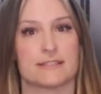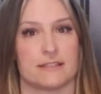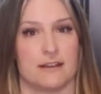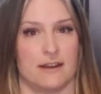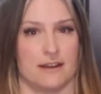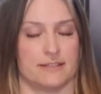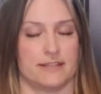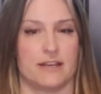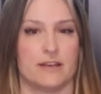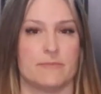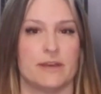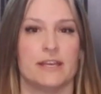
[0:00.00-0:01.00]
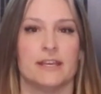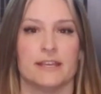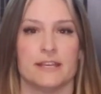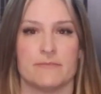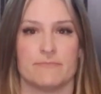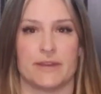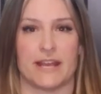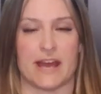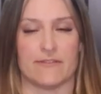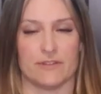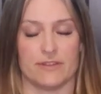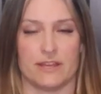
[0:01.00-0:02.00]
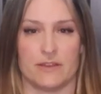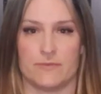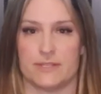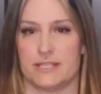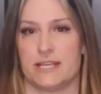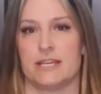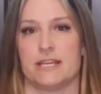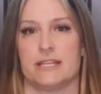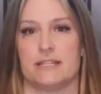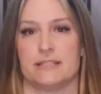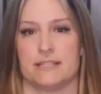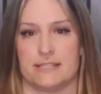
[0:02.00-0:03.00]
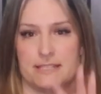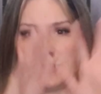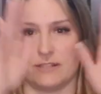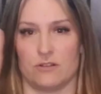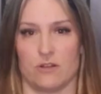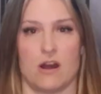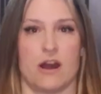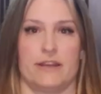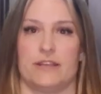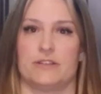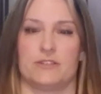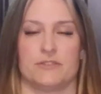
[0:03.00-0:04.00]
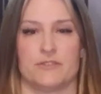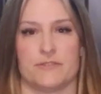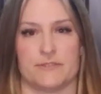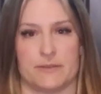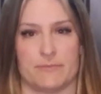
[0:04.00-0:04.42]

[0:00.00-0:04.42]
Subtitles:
in the hot tub. But everything was in this little cottage. So there was a